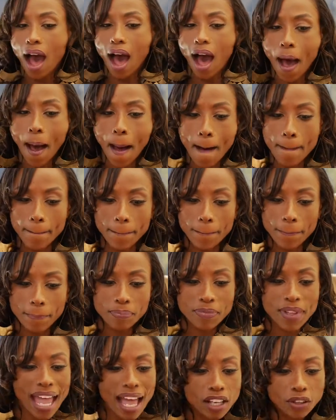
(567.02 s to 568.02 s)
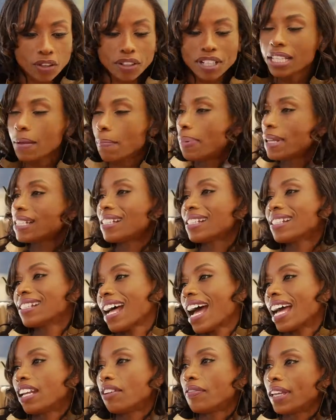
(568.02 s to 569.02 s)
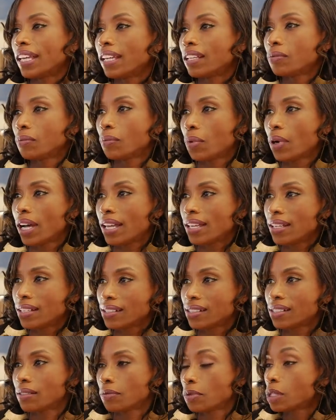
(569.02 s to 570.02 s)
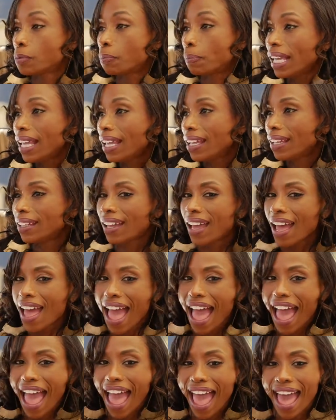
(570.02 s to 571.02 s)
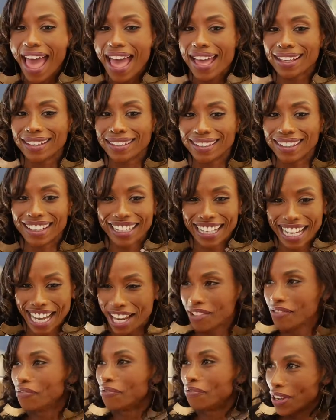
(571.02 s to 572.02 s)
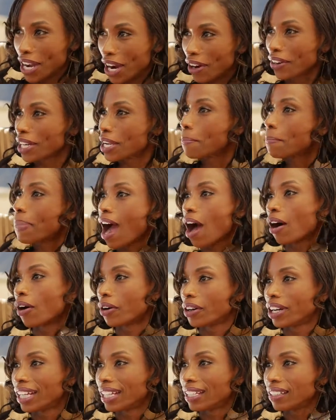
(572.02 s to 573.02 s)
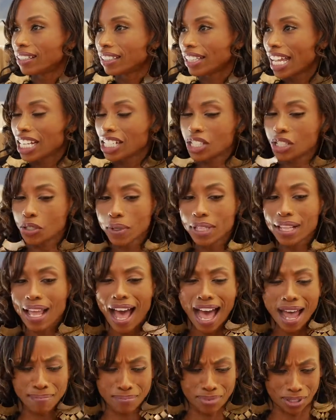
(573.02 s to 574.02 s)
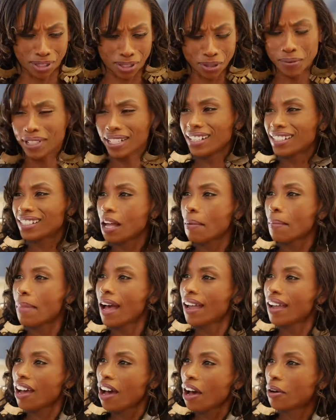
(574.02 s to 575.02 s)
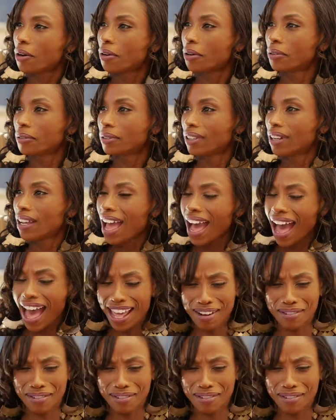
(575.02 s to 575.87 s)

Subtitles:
learning the business side of it was big. And again, very empowering. Like I'm doing this on my own. I